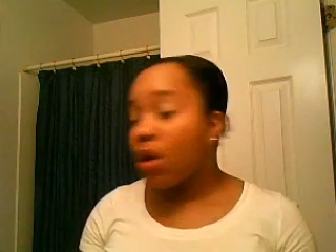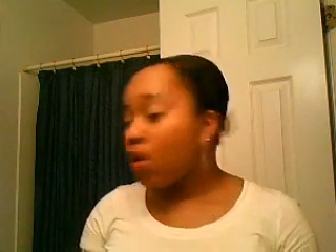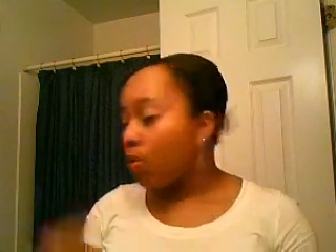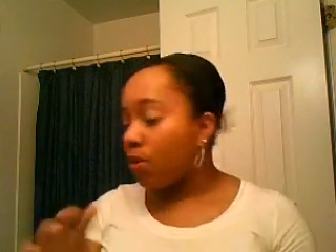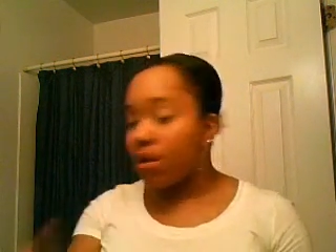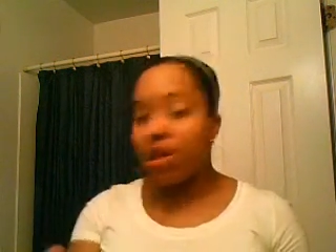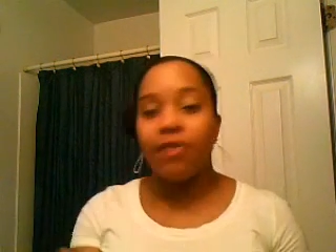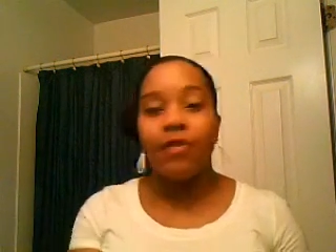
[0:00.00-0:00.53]

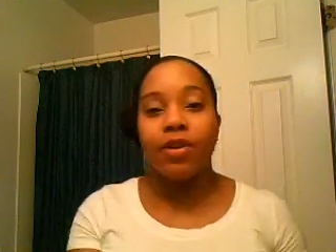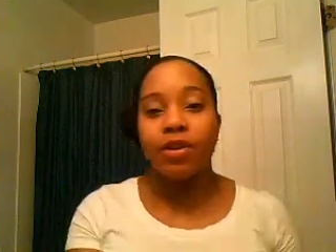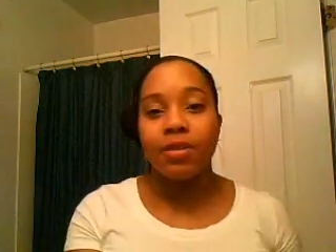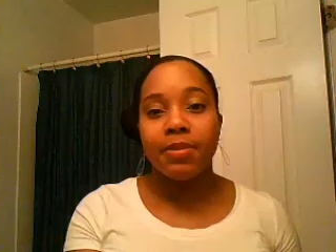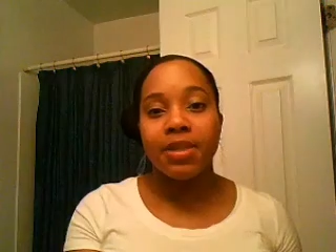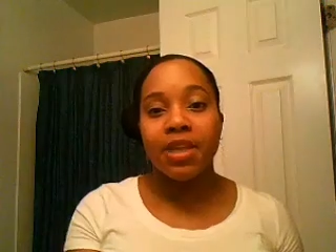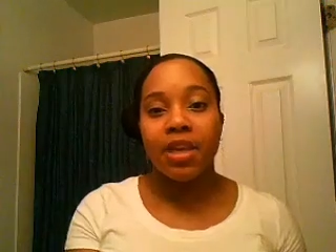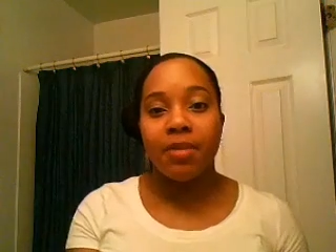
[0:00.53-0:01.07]
Well, then first let
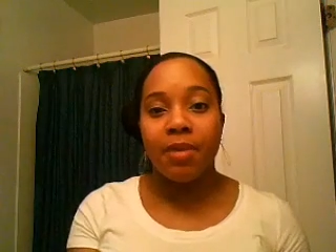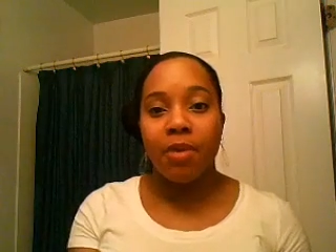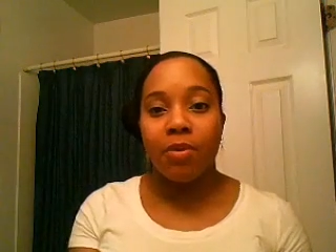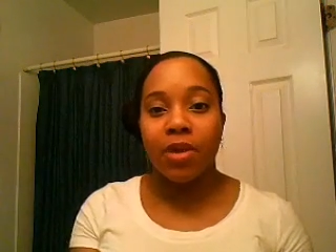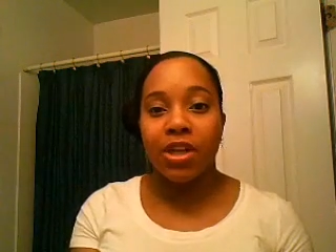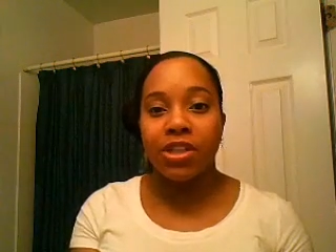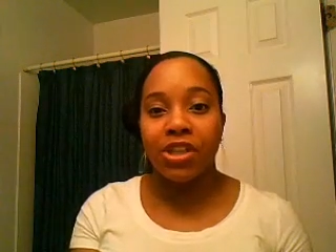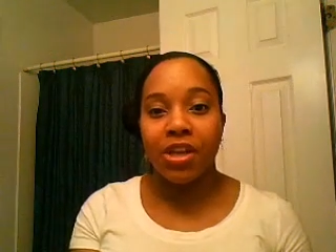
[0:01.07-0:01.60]
me tell you about what
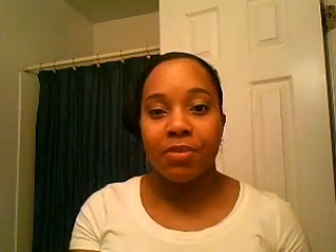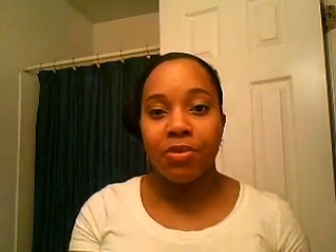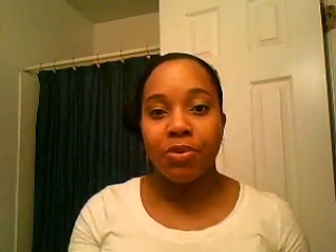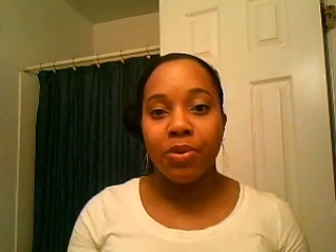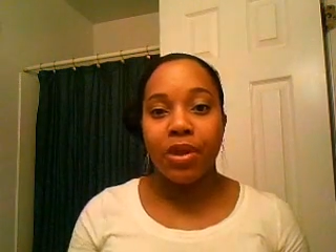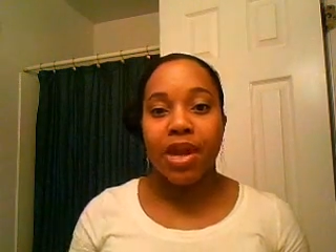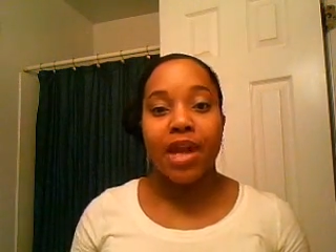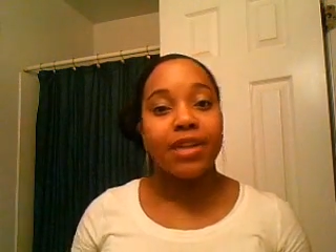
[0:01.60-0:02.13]
I shampoo
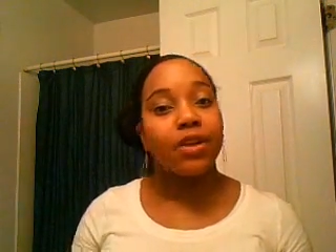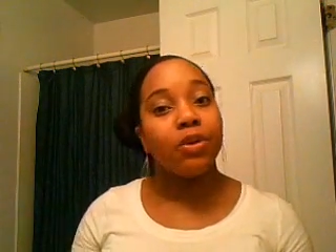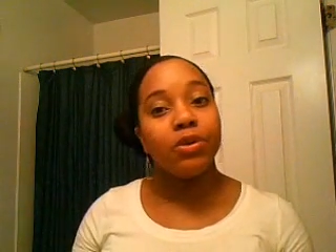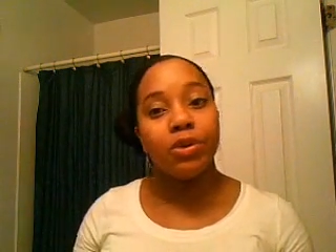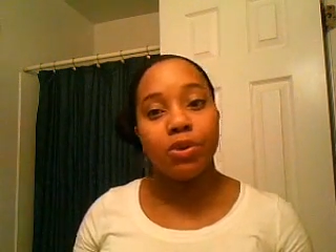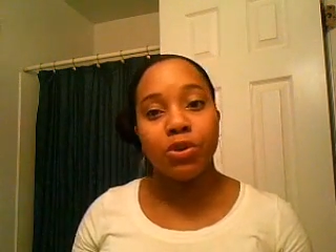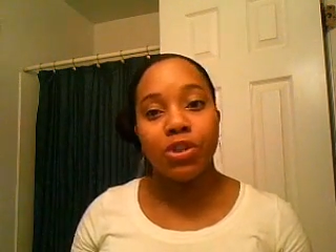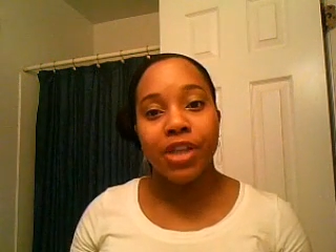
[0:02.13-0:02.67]
with. I don't
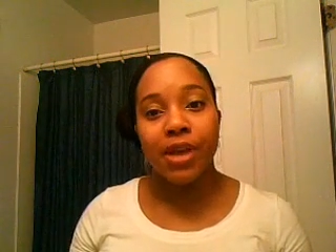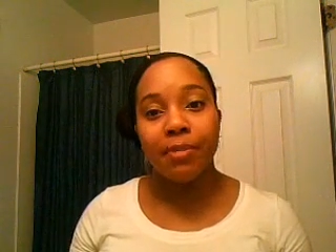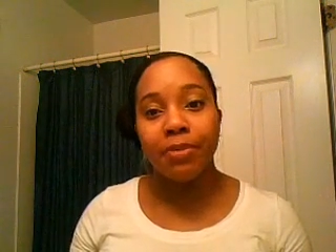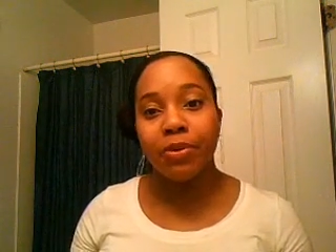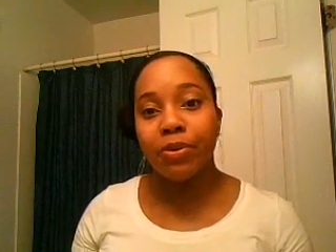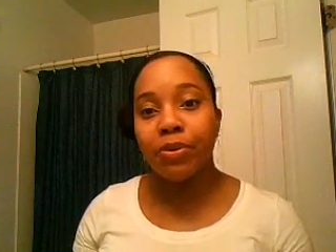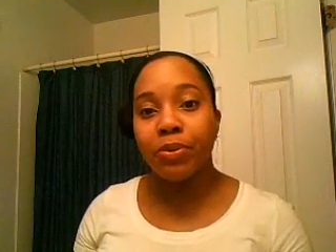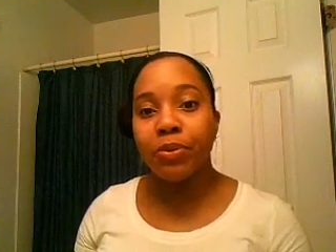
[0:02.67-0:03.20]
use
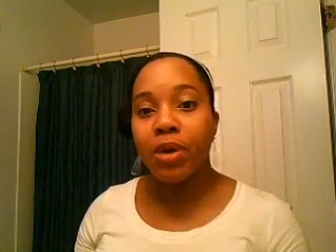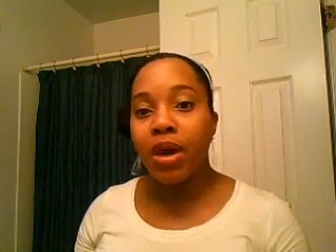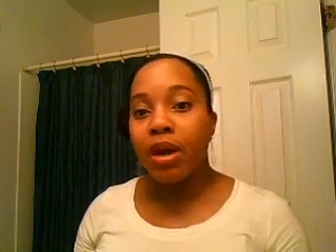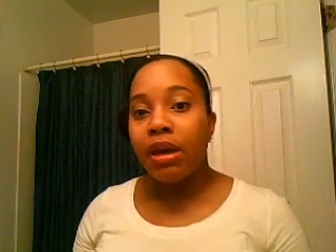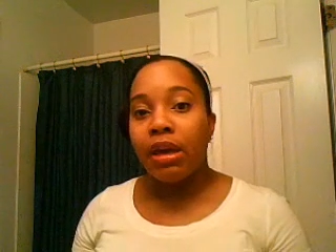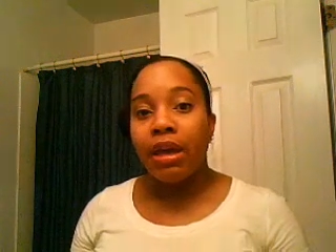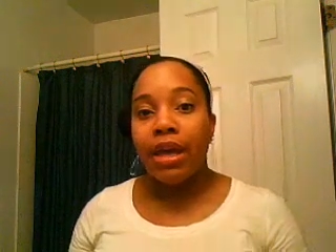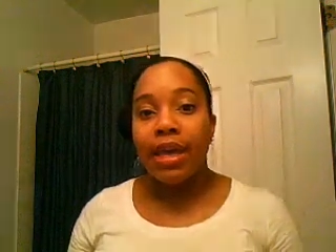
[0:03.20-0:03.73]
shampoo.
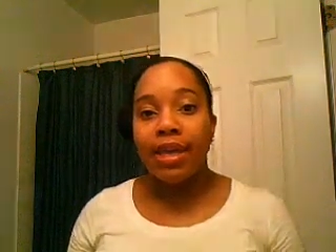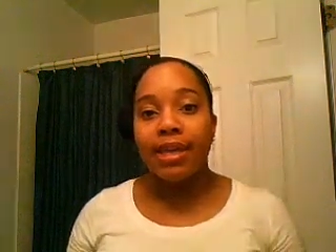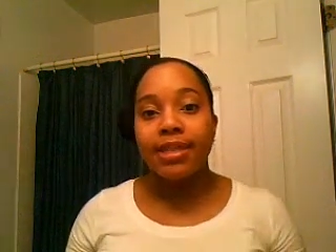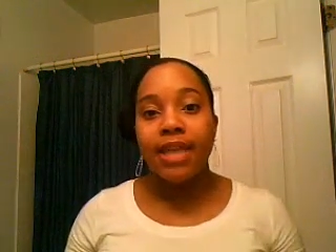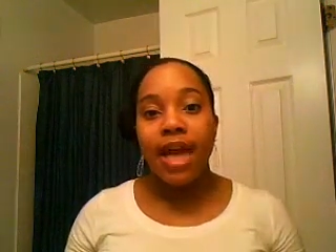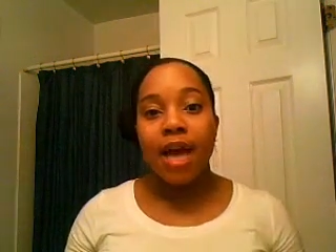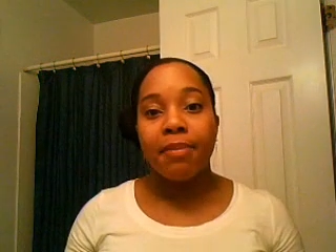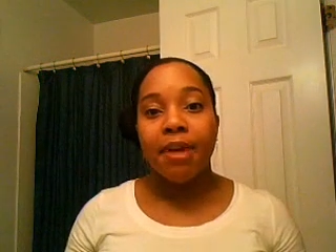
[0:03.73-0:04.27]

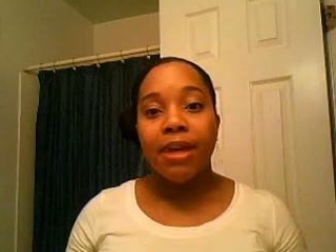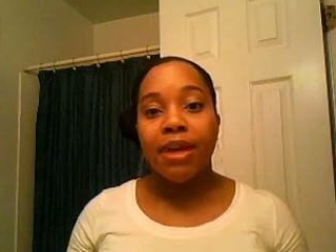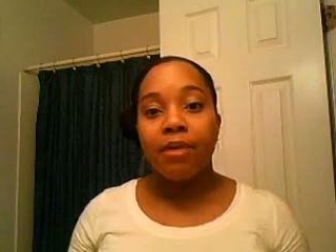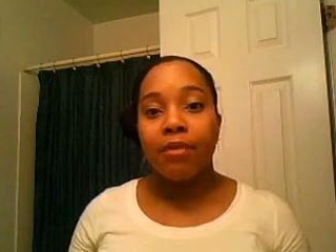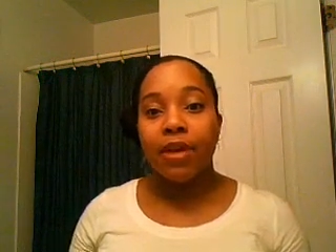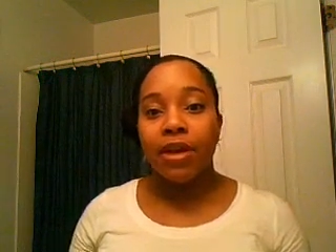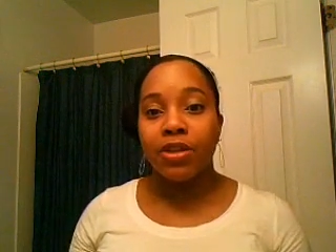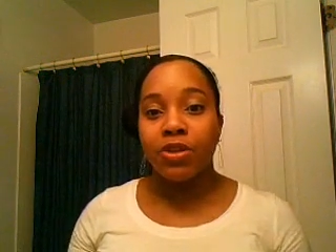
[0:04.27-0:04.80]
Anytime I get
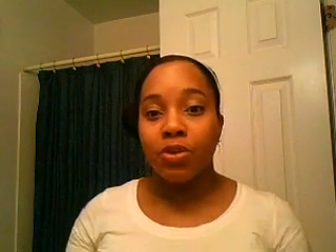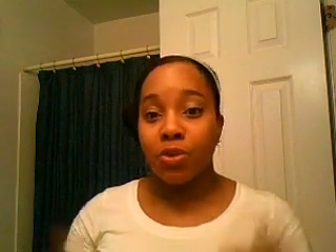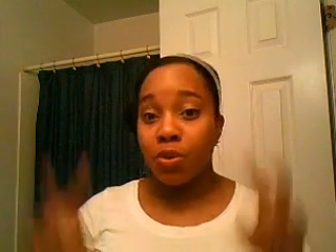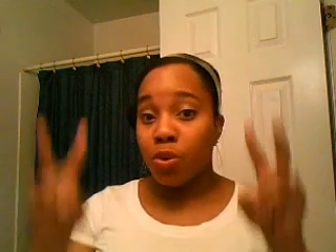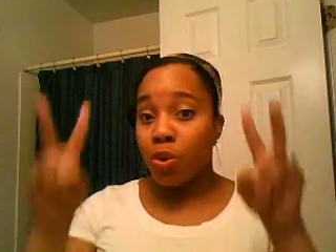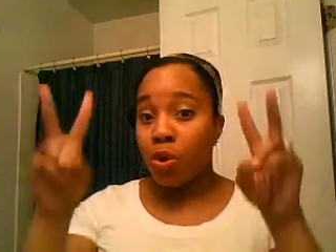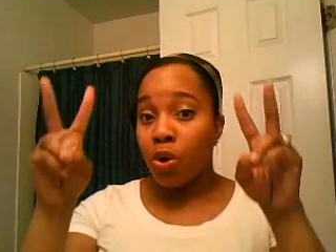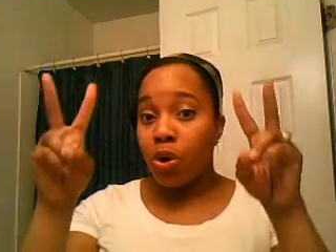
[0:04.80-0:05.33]
ready to